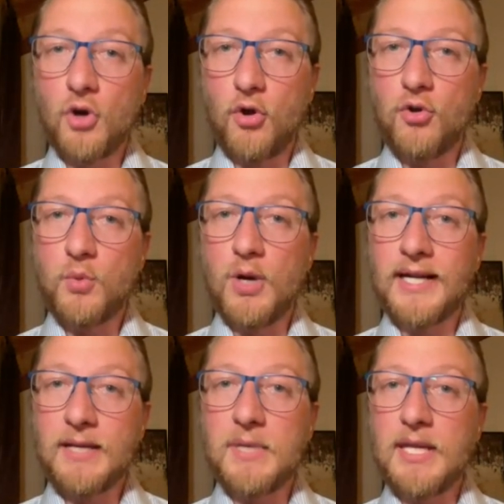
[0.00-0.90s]
go, you are
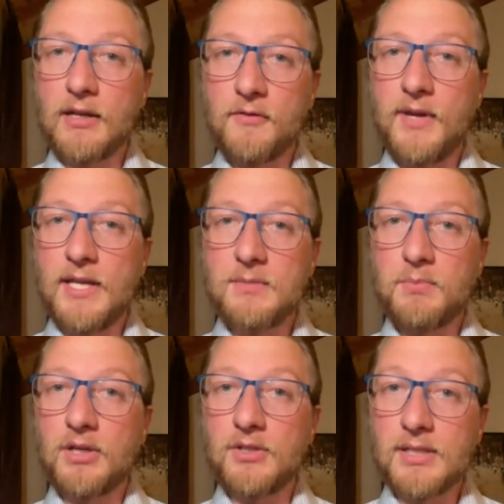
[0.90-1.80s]
committing an offence
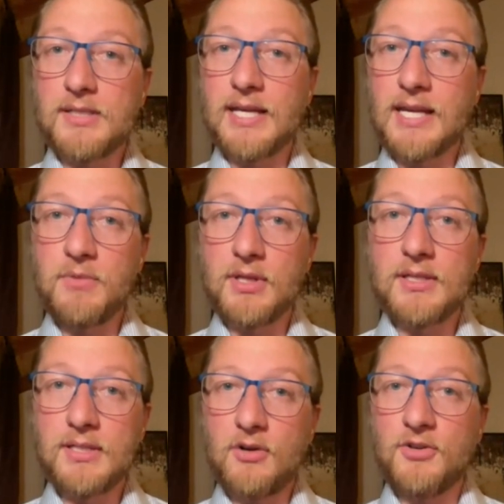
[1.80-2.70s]
because it's deemed that there's
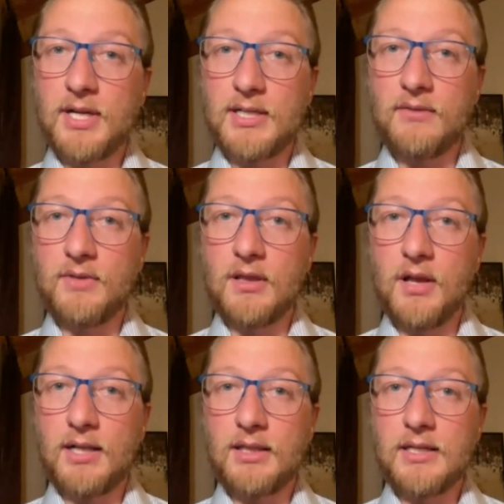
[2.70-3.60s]
terrorist activity
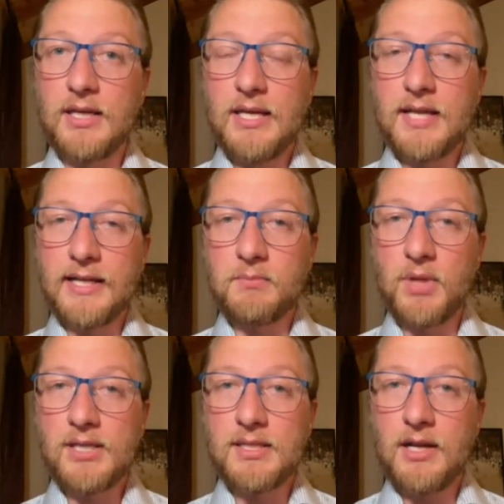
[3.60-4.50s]
likely taking place